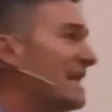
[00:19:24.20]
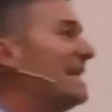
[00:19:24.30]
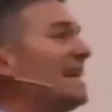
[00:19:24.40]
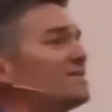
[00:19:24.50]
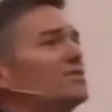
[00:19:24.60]
and
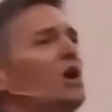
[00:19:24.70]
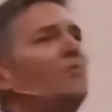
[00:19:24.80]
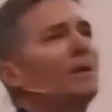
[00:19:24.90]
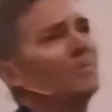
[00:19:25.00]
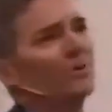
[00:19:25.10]
he had so
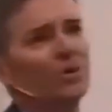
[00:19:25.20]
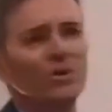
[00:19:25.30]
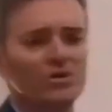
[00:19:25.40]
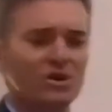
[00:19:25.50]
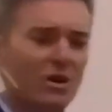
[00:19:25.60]
many
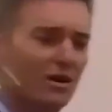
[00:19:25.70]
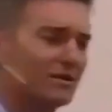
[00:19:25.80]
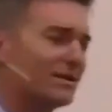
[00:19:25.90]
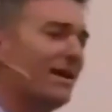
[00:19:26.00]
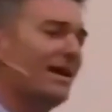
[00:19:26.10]
Brewers
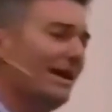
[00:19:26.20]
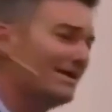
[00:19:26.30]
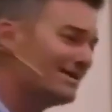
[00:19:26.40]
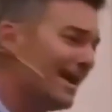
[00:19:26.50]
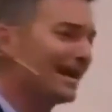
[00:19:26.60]
cards,
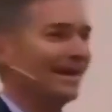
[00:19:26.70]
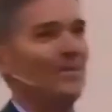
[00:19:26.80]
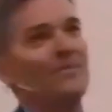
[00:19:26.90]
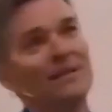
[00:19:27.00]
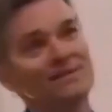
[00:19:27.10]
he's not going
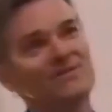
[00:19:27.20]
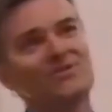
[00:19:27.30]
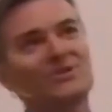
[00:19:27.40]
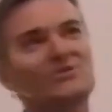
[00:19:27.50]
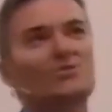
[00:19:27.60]
to miss
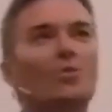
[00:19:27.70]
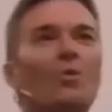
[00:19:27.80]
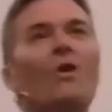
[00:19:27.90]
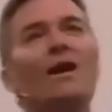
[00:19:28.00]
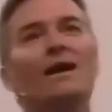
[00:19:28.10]
just
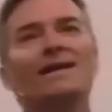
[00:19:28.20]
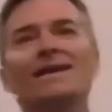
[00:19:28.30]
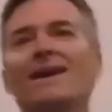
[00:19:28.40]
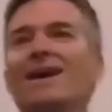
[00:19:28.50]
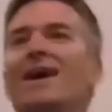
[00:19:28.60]

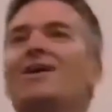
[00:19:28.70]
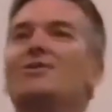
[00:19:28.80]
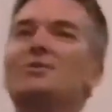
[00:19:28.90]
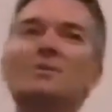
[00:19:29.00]
one. Do you